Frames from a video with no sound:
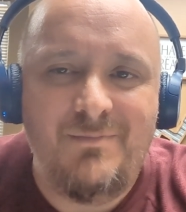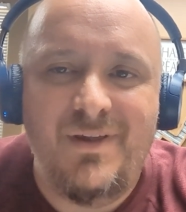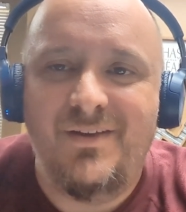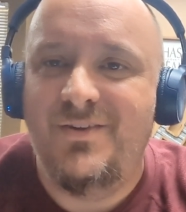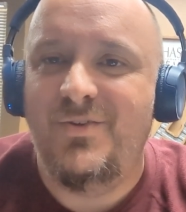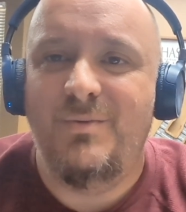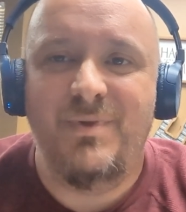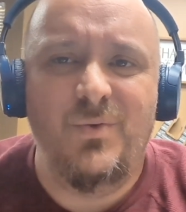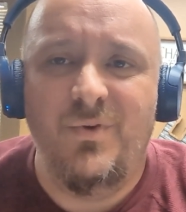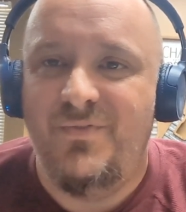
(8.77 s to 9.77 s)
I'm not gonna do a
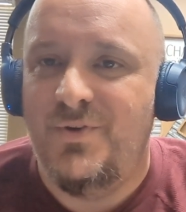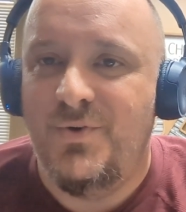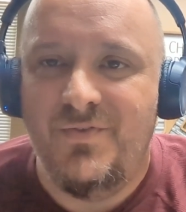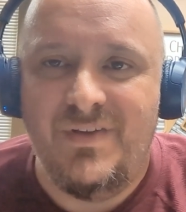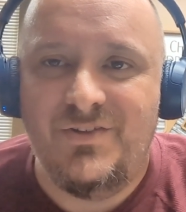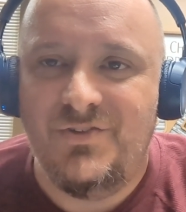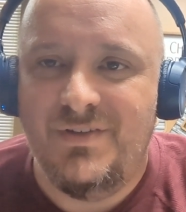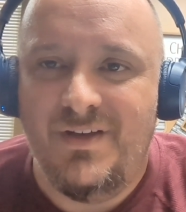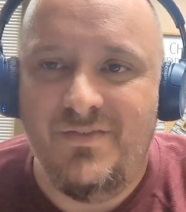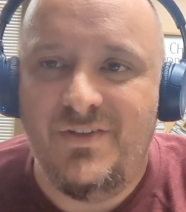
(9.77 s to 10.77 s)
big review of each
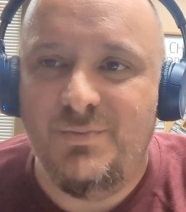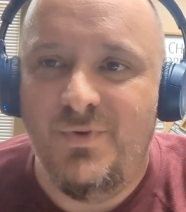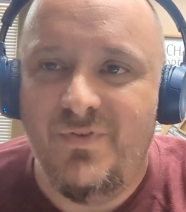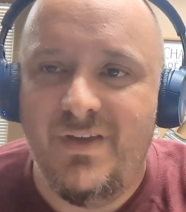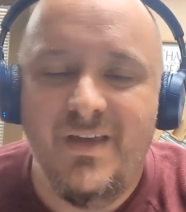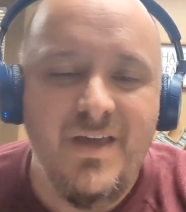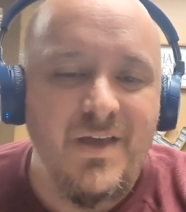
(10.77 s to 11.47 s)
of each movie.